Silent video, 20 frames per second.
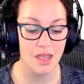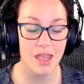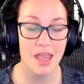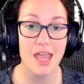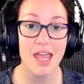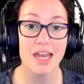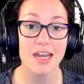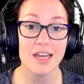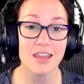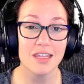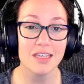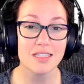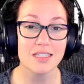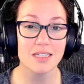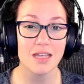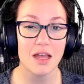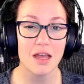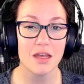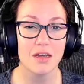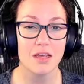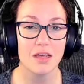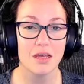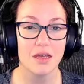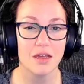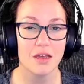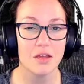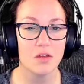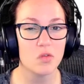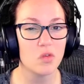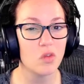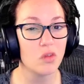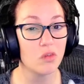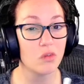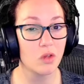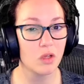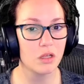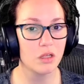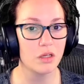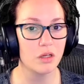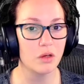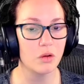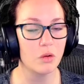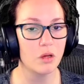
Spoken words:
and this side. That's a clue.